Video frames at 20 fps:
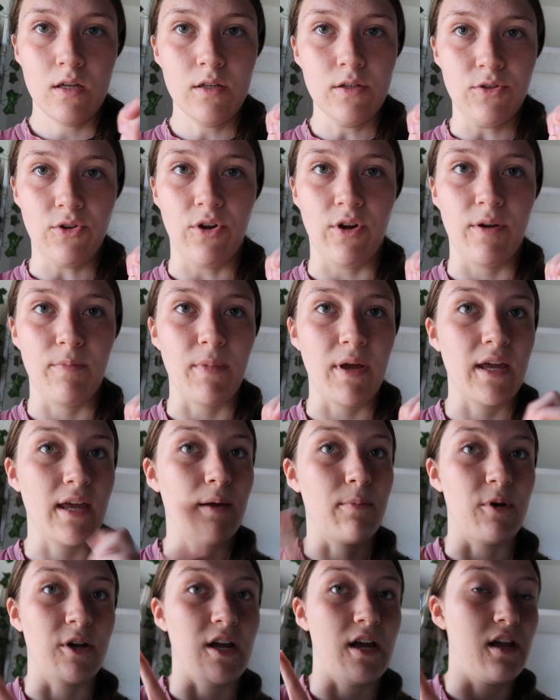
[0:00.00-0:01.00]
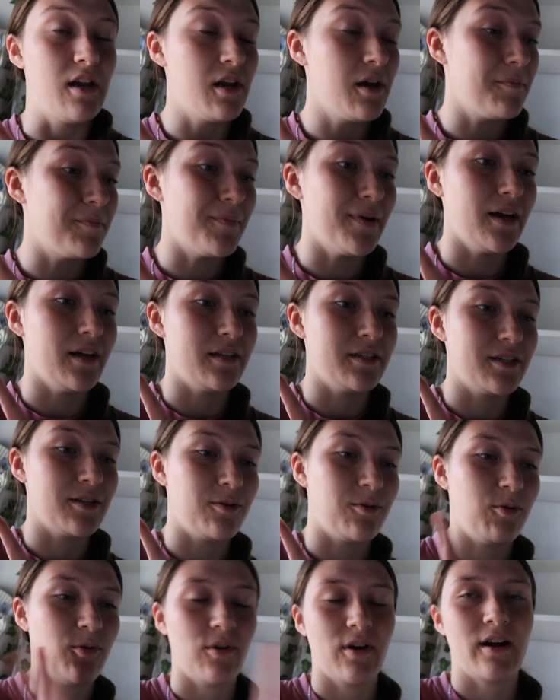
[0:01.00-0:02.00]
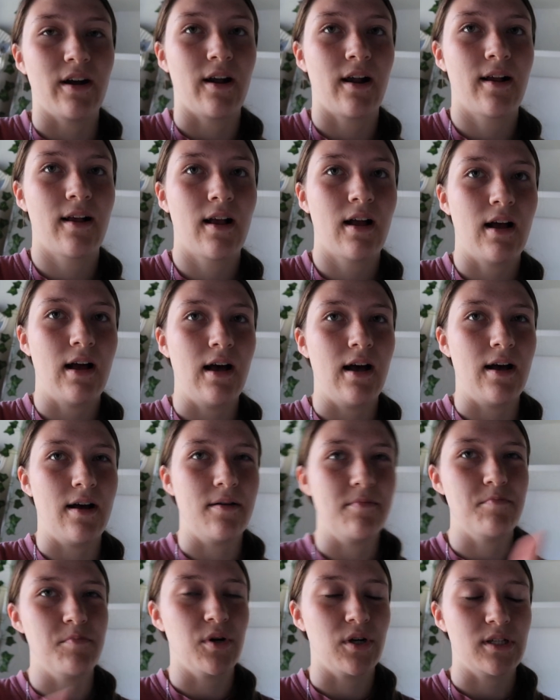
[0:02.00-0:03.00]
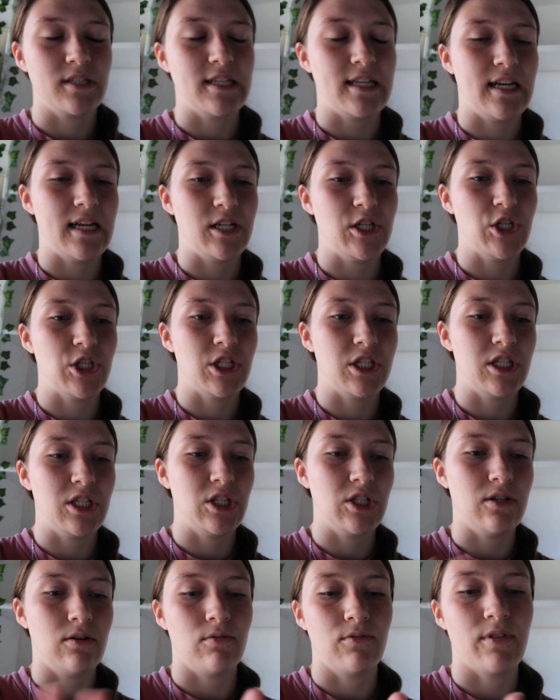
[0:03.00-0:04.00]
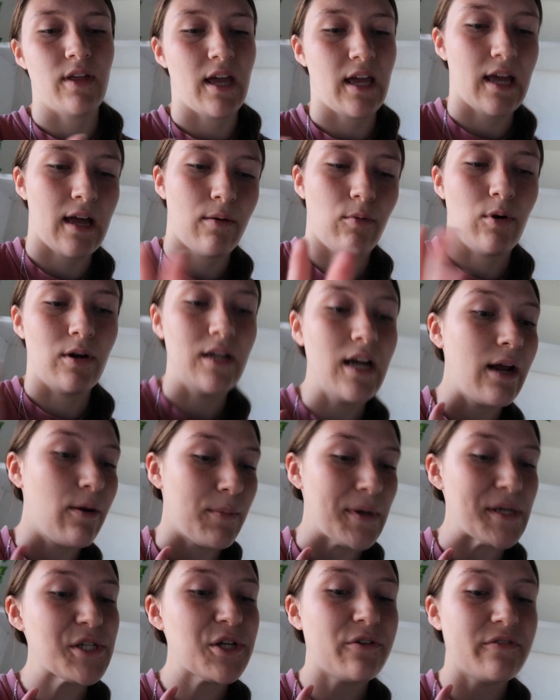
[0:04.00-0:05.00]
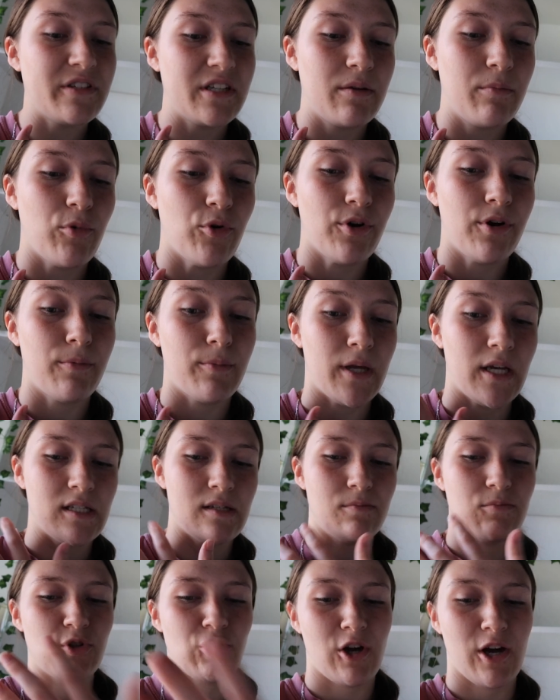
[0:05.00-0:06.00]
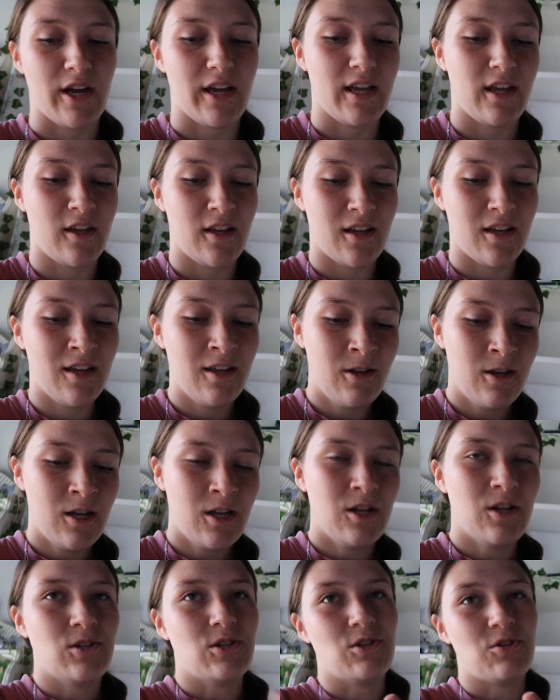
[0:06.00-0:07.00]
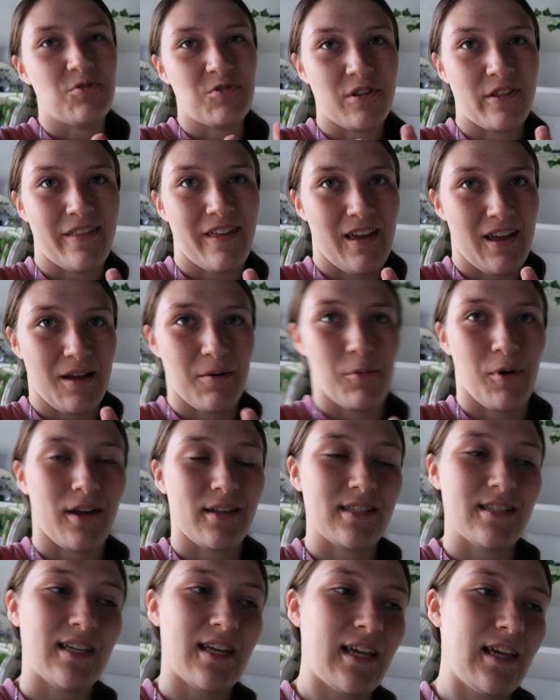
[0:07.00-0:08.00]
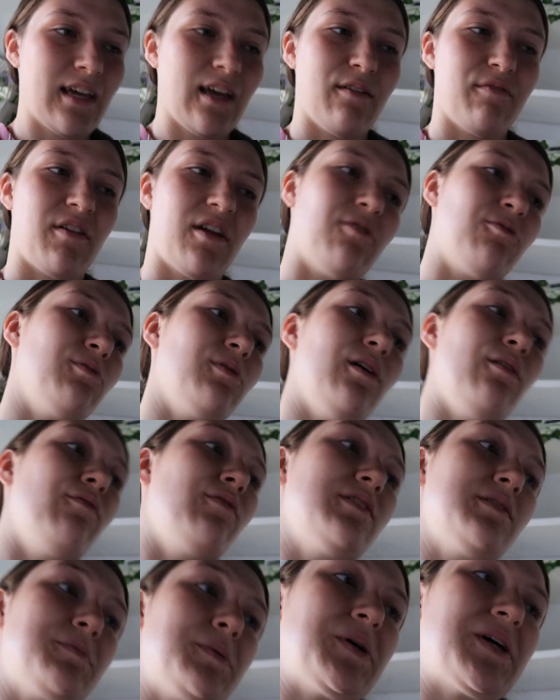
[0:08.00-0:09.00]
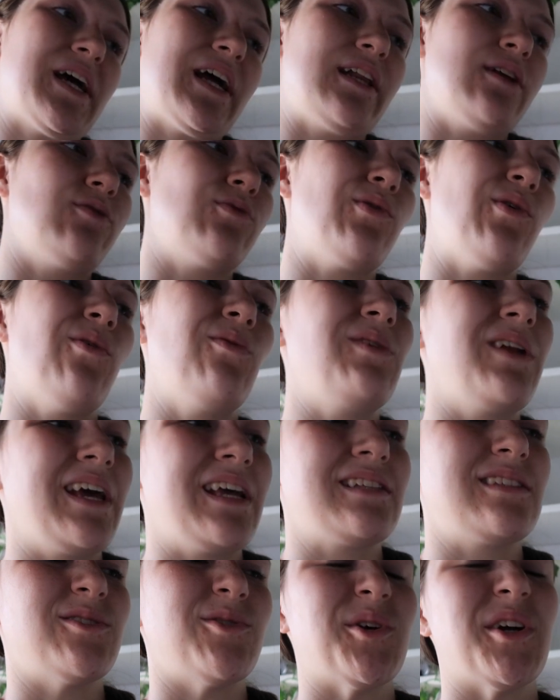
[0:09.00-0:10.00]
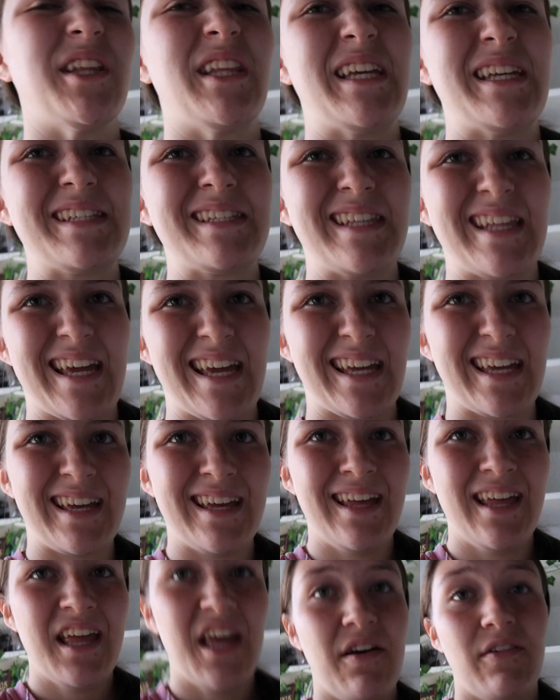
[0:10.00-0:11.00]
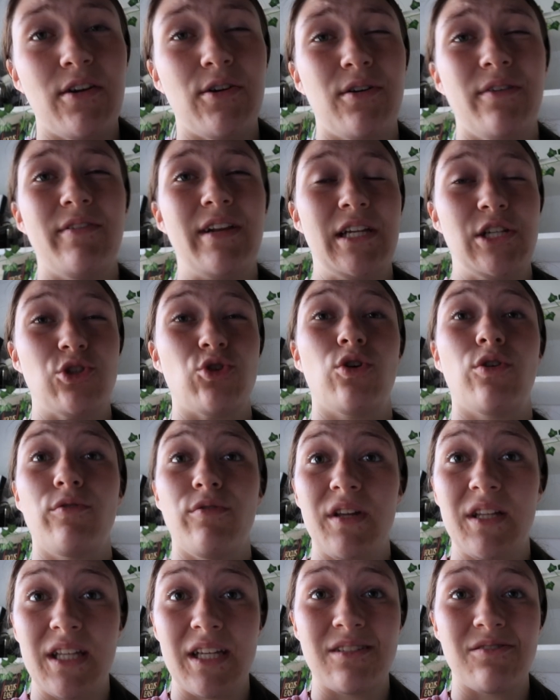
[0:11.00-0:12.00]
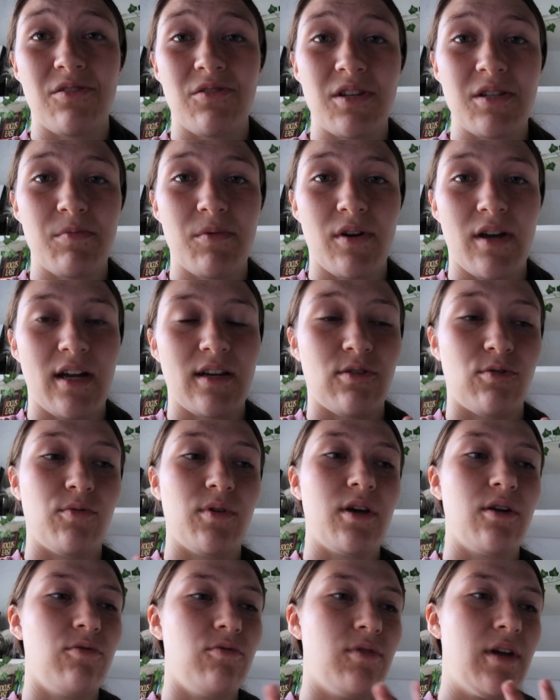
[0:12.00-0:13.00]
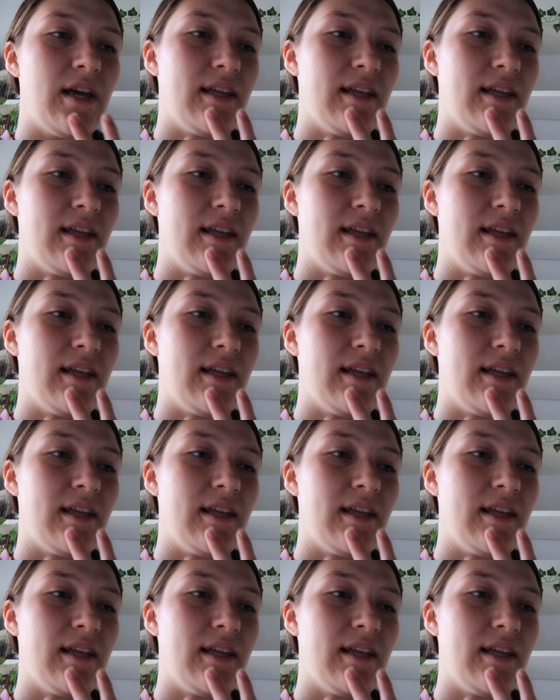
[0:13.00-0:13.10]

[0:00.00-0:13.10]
Sorry, my camera died. But, or books that I just don't think I want on my shelves anymore, because I'm trying to do the thing where it's like, if I don't love this book, I don't own it, or at least like, if I don't have any strong feelings on this book, I don't want to own